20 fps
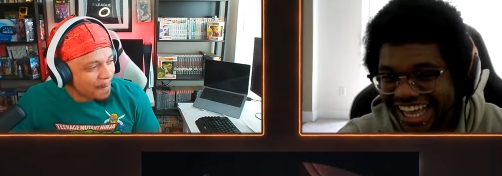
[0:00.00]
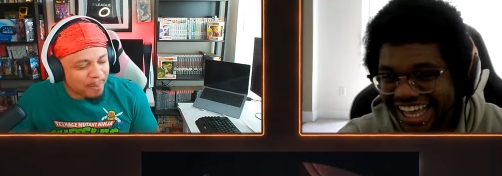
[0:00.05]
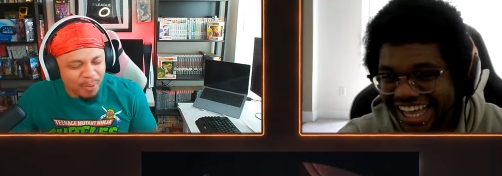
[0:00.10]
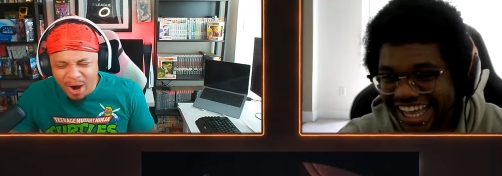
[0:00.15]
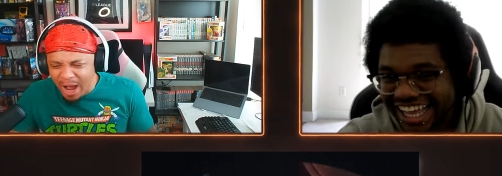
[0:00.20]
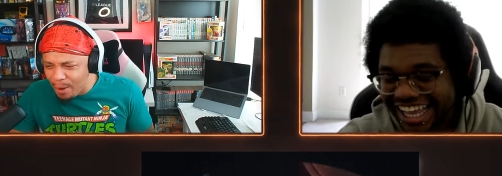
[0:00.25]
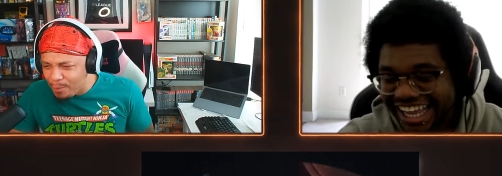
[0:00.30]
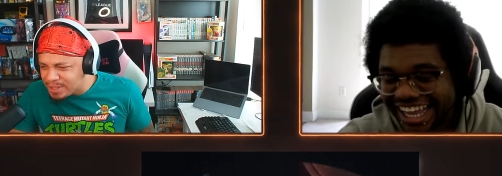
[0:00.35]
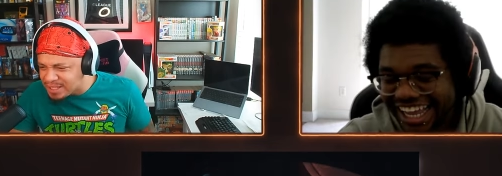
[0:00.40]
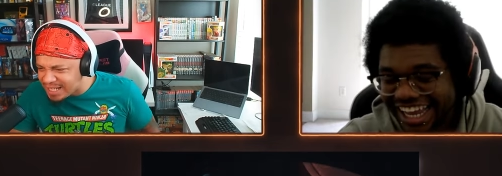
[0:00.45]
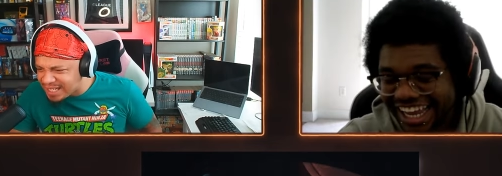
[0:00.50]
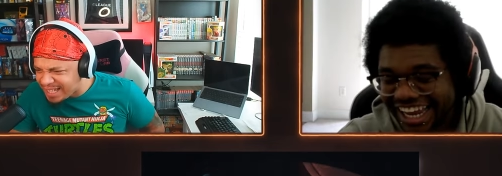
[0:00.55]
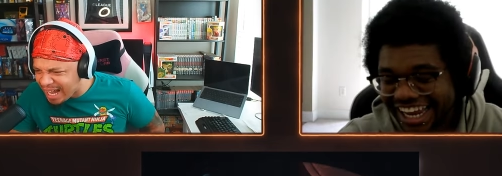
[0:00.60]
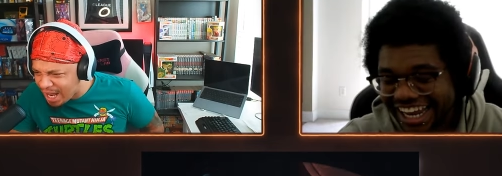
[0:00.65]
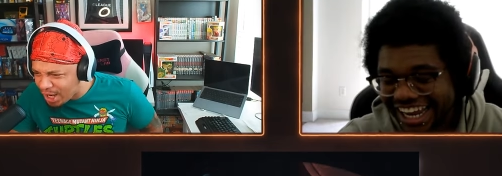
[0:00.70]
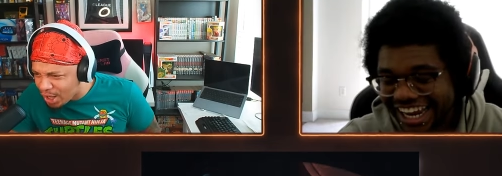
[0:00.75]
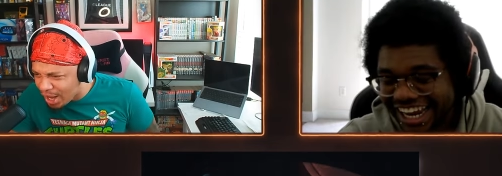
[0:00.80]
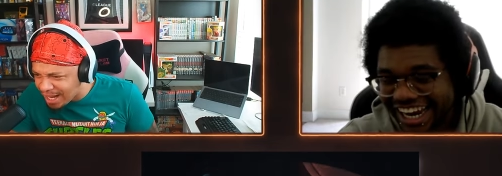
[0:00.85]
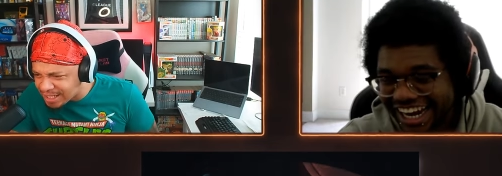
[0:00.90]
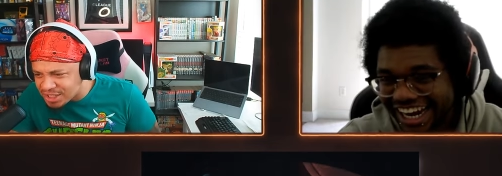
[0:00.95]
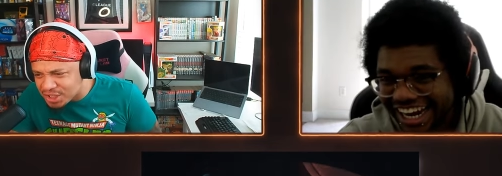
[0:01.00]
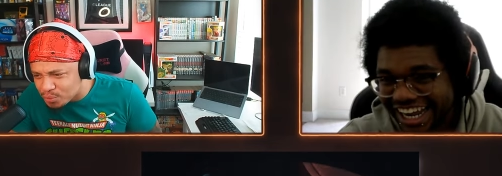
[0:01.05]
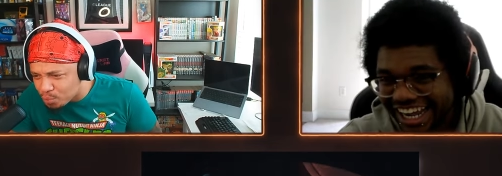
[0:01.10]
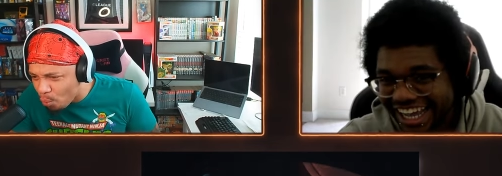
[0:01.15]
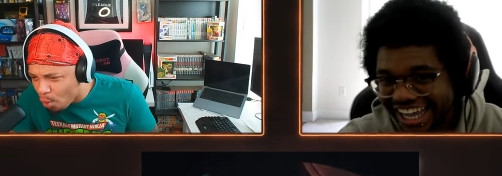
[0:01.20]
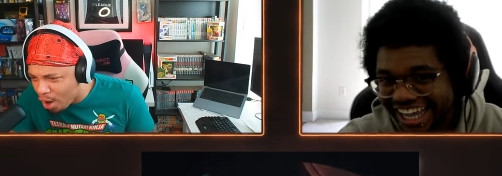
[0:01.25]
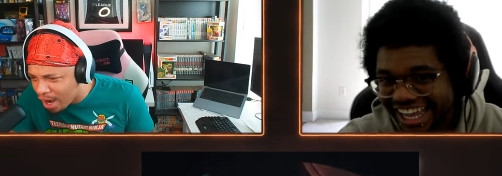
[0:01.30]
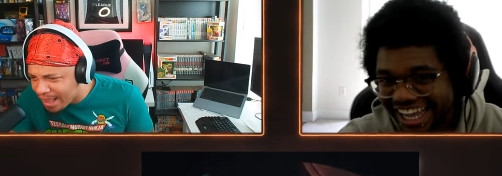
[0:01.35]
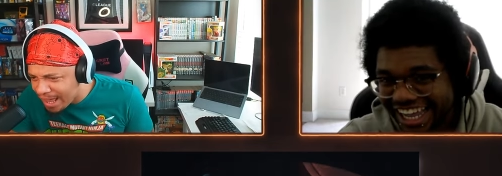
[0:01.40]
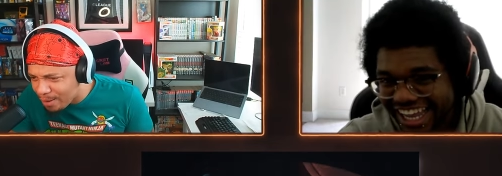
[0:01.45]
Speaker 1: insane! Bro, I was like that. I
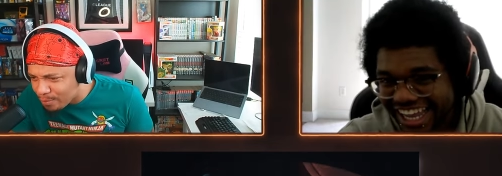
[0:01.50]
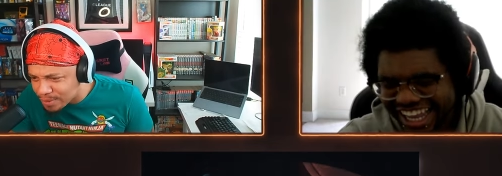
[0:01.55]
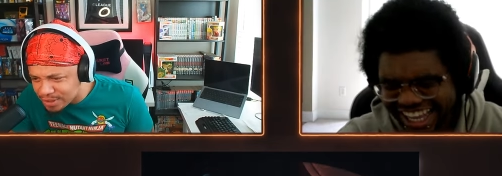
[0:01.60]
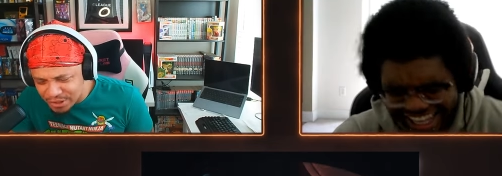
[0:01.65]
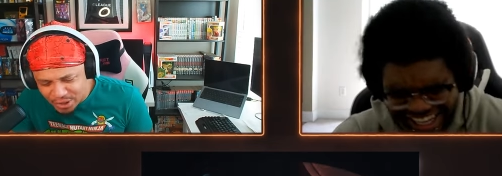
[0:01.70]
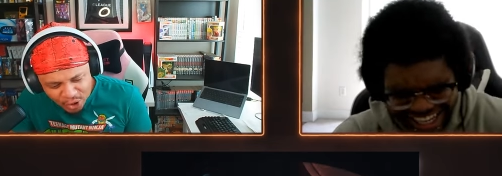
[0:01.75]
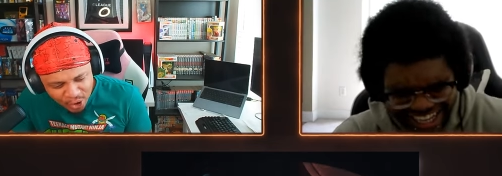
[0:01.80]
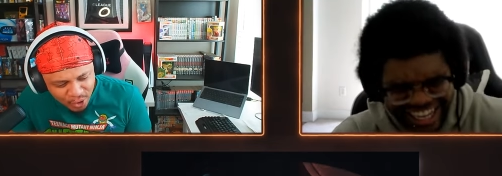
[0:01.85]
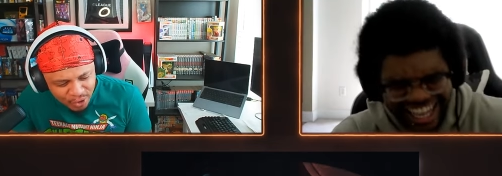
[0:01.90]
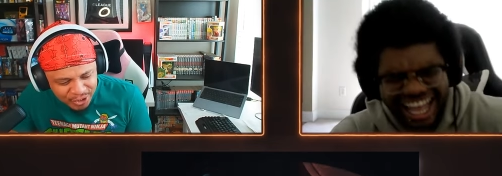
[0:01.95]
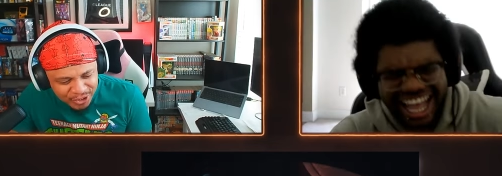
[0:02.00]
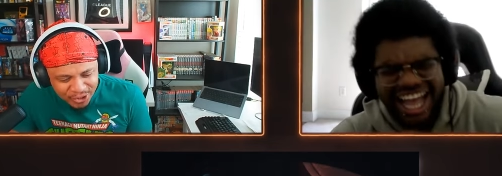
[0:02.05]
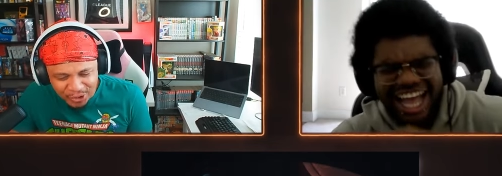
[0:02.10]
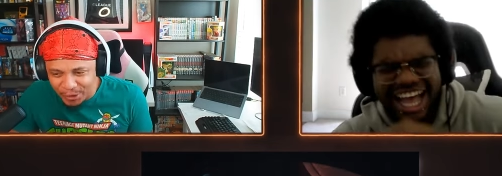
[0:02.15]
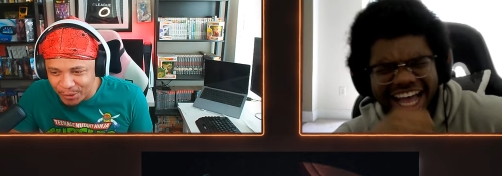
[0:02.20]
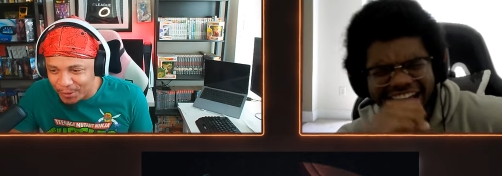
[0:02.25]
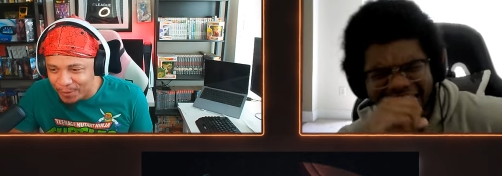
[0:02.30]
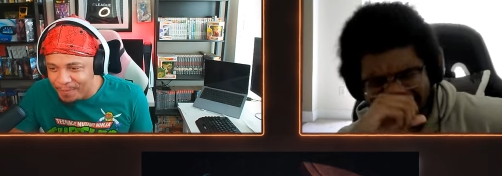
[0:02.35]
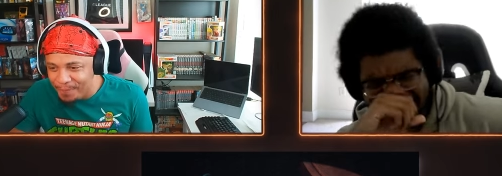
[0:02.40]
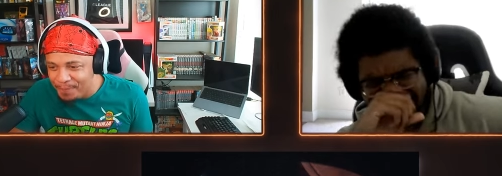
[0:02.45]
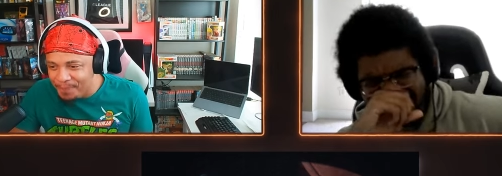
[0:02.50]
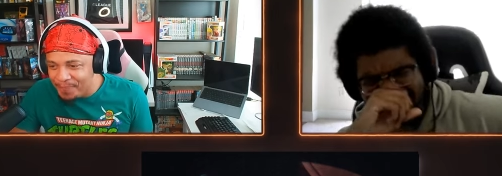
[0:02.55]
swore that was Gojo.